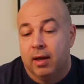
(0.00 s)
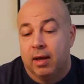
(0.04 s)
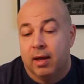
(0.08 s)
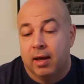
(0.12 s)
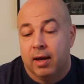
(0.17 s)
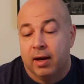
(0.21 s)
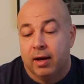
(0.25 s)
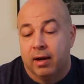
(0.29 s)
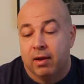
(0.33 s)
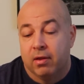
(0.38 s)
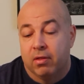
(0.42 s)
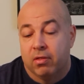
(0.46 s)

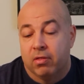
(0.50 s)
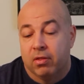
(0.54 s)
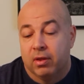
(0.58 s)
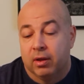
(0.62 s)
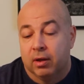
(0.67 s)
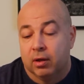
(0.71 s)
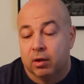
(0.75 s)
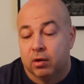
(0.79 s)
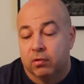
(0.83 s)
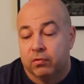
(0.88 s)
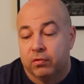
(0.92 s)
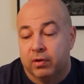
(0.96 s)
and
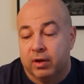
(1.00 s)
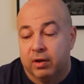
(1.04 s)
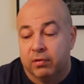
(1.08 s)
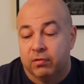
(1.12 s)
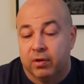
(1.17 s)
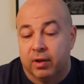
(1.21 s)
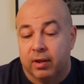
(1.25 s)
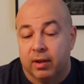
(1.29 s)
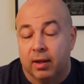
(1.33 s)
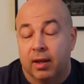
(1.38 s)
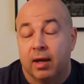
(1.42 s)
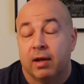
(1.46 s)
think of
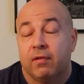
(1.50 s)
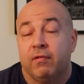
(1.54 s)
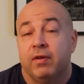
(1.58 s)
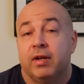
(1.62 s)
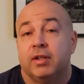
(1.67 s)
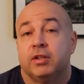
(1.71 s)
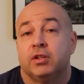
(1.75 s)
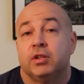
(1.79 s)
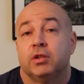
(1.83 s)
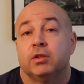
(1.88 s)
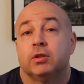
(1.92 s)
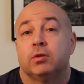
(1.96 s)
different
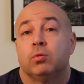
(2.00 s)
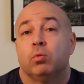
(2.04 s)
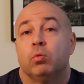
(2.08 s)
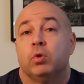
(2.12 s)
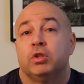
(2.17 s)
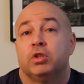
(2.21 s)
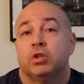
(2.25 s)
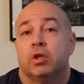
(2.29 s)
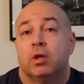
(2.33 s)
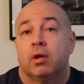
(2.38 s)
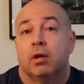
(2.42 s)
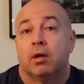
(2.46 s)
adventures
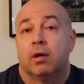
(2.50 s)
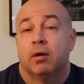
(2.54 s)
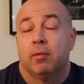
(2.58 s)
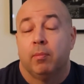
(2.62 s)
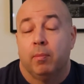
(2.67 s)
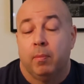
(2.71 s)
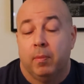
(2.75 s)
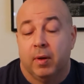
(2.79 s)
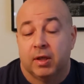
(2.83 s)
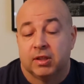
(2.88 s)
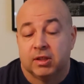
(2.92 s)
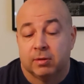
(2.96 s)
which are
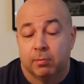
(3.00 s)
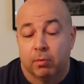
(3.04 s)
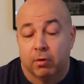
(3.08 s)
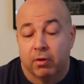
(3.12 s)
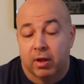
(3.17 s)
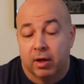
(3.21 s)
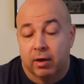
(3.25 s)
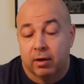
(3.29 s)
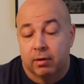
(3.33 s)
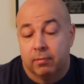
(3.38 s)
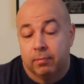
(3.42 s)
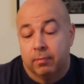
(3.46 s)
possible
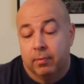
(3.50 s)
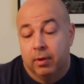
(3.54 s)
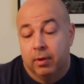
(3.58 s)
there.